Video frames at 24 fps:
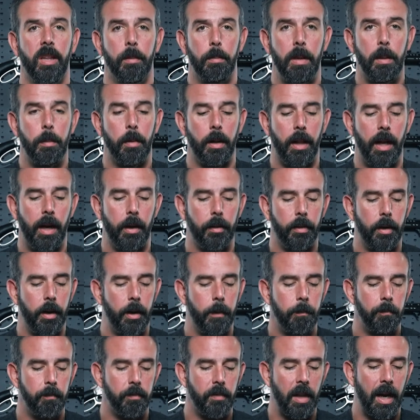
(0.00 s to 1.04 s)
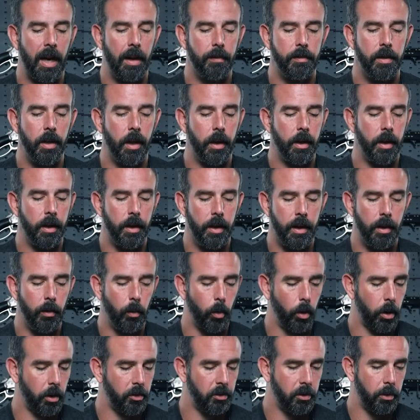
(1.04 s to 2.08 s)
the people out there. I've done it. It
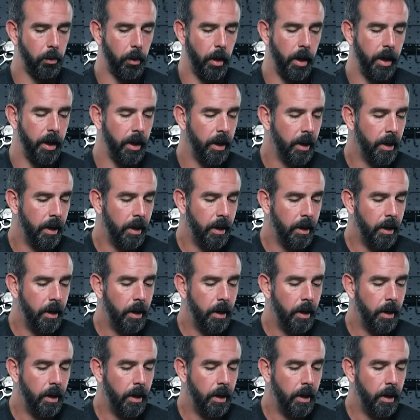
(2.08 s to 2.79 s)
works great.